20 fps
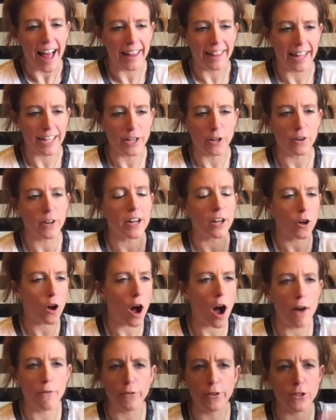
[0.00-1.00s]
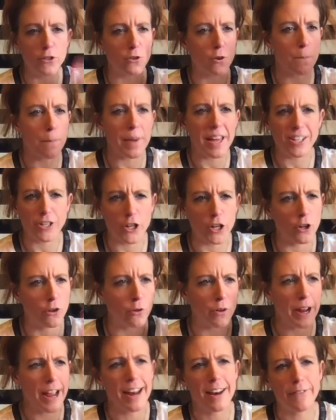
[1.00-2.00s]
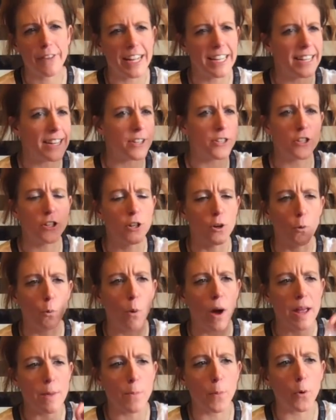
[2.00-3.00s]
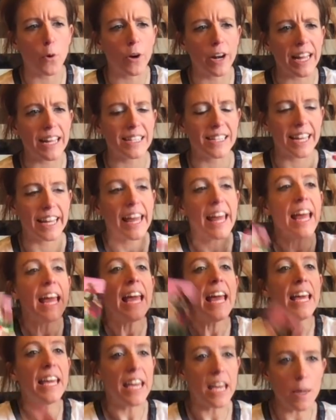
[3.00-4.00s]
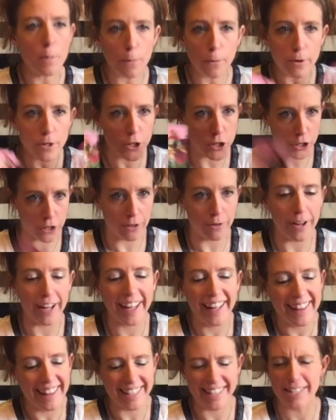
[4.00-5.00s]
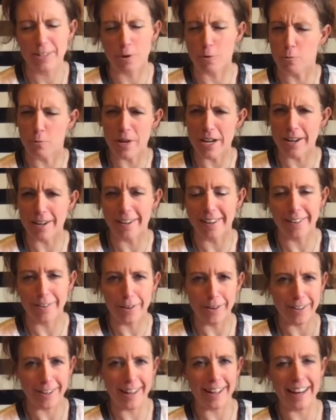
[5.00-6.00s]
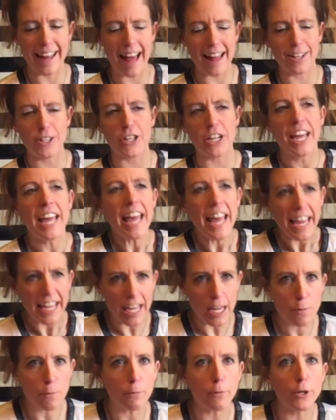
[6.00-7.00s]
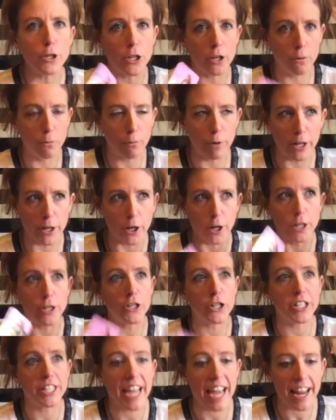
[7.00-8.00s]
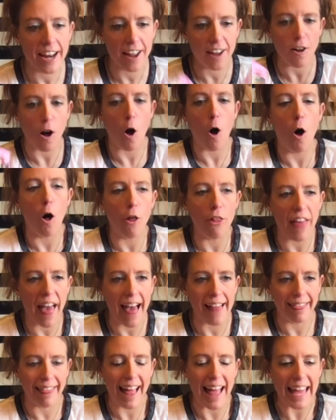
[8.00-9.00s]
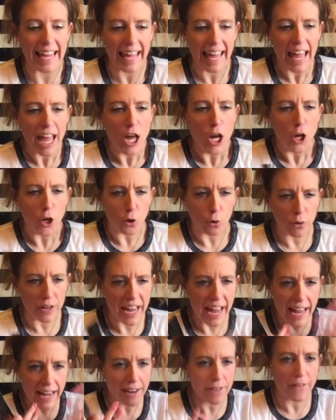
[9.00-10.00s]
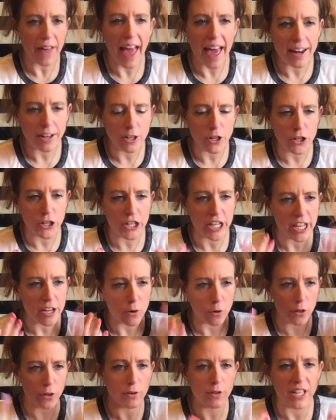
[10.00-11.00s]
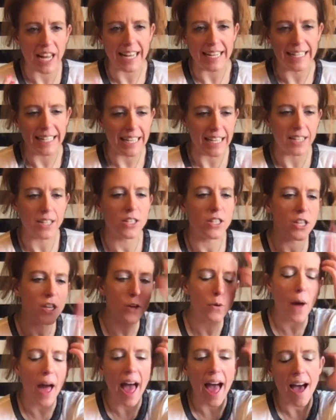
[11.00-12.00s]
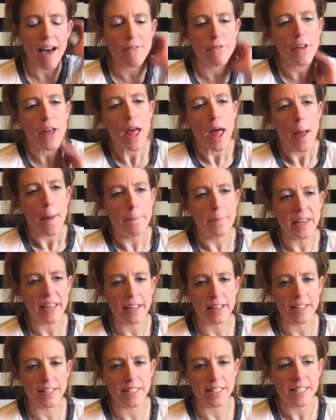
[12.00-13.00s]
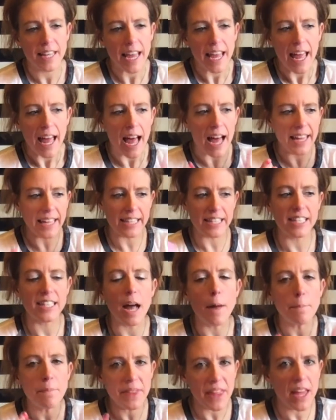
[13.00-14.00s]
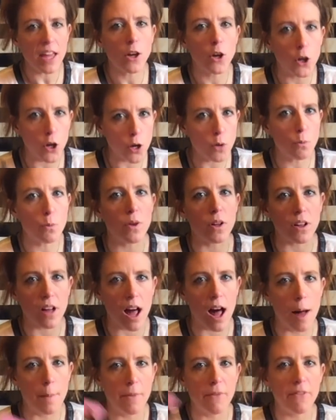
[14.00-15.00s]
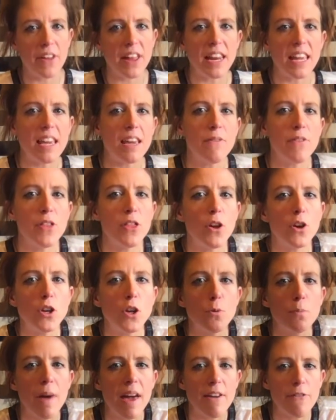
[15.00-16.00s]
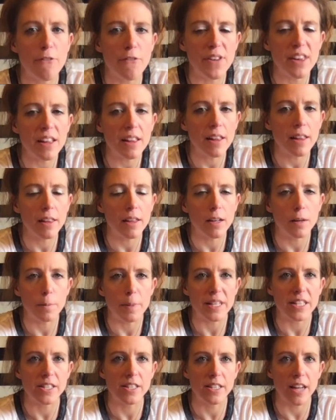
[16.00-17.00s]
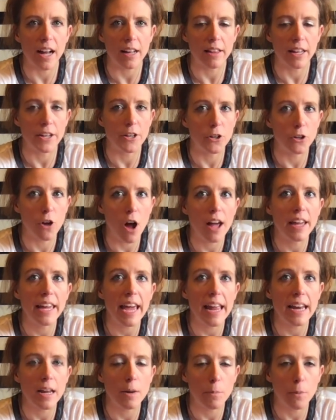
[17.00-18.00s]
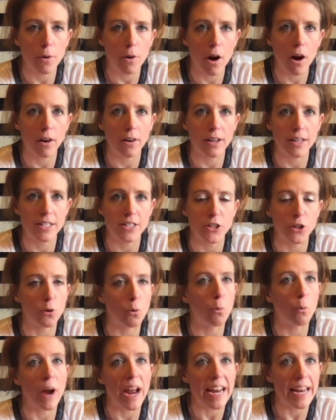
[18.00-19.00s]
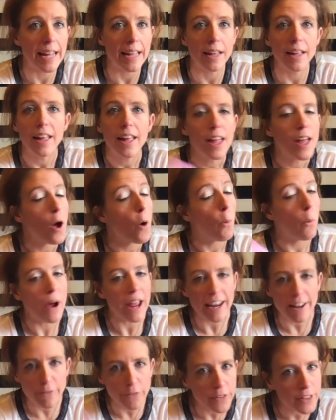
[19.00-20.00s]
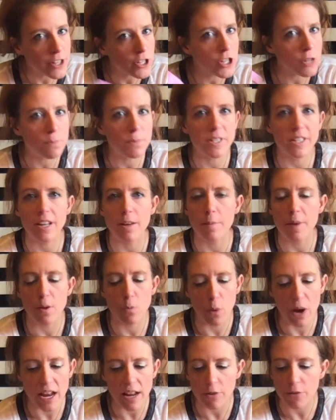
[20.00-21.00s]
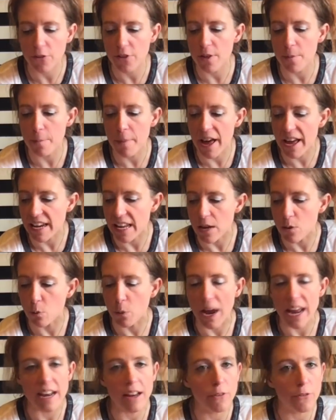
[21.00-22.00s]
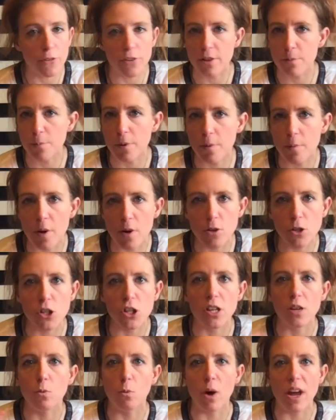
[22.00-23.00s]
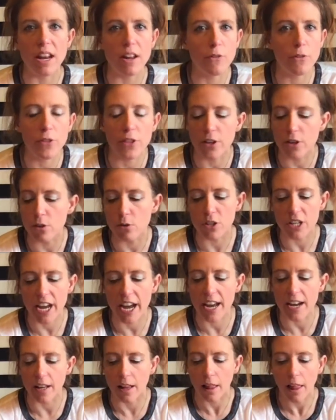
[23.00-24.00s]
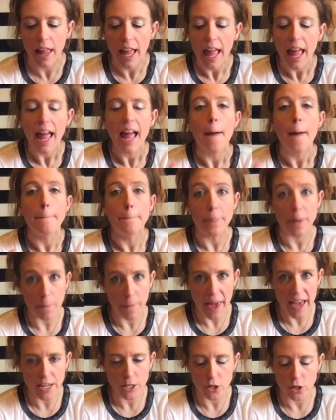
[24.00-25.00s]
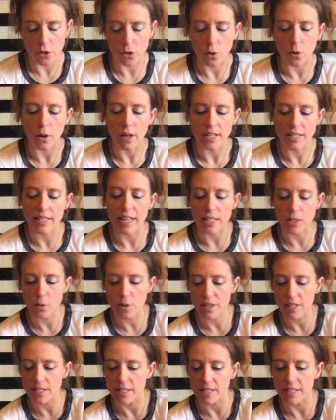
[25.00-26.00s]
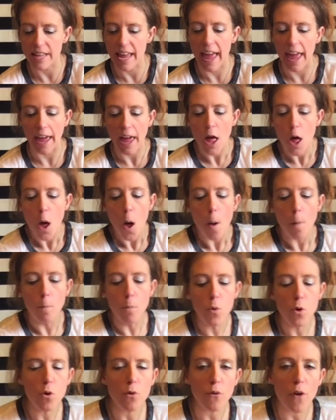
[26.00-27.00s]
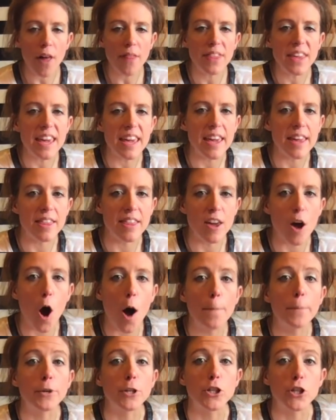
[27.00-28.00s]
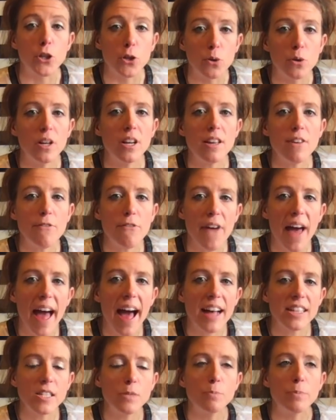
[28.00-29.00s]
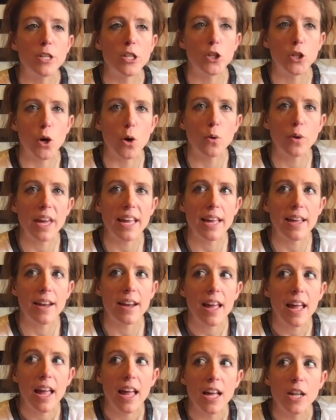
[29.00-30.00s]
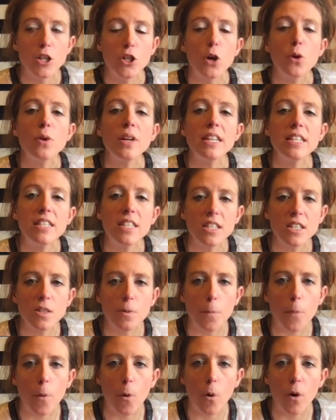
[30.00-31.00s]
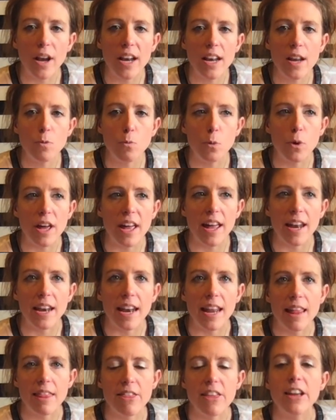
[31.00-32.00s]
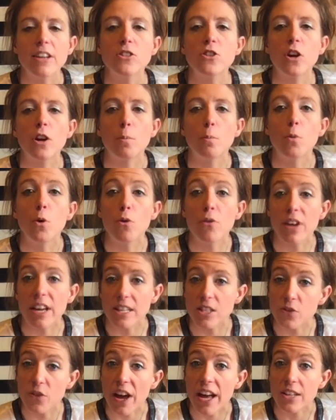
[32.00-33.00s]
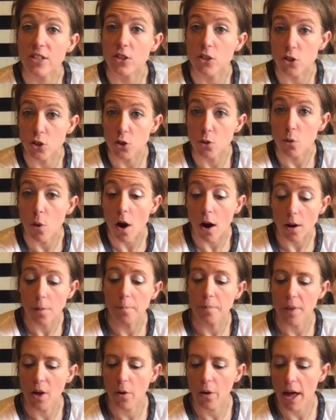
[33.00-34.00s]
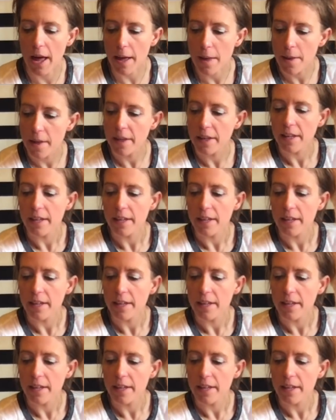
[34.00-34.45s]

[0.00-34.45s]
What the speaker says: like you're in a conference room pitching creative ideas and you're whiteboarding, it's like this is a weird analogy, keep regurgitating all that like creative energy or those ideas that you have, because like something good will come of it, even though you may feel a little bit stuck, like you're not gaining progress, you're waiting for the ships to come in, waiting for the money, waiting for the promotion, waiting for the new title. Be patient, Taurus. That's what this is saying. Move on the opportunity fast, but don't get disappointed when things aren't moving as fast as you are, okay?